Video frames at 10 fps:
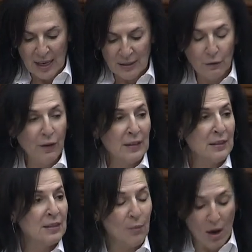and
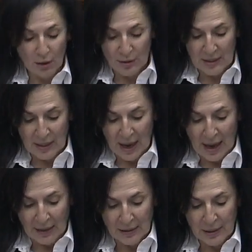Defending Democracy
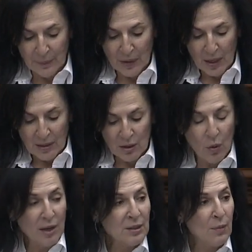Act, so
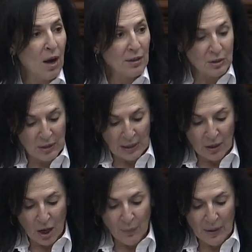our democracy
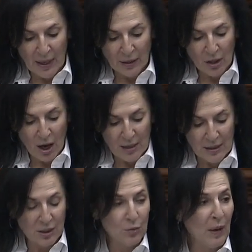cannot be held
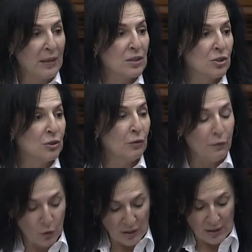hostage by external
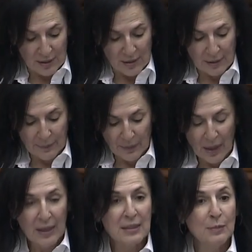forces.
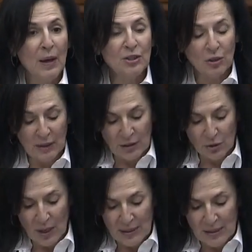Special
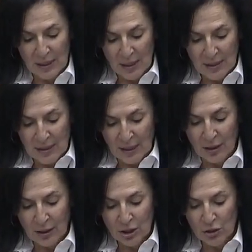interests,
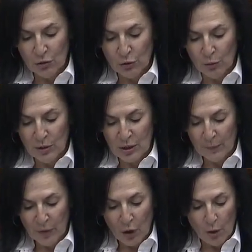single-issue groups,
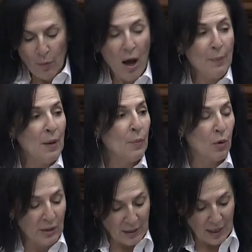or pop-up
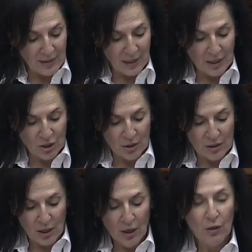
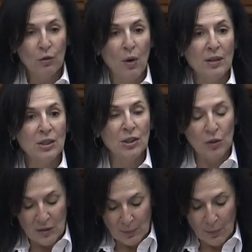organizations who want to
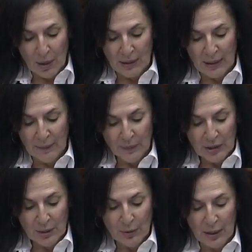use money
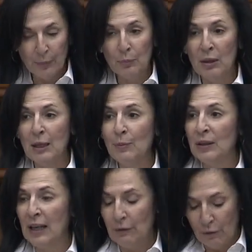to
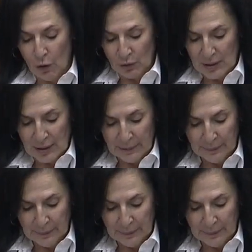manipulate votes.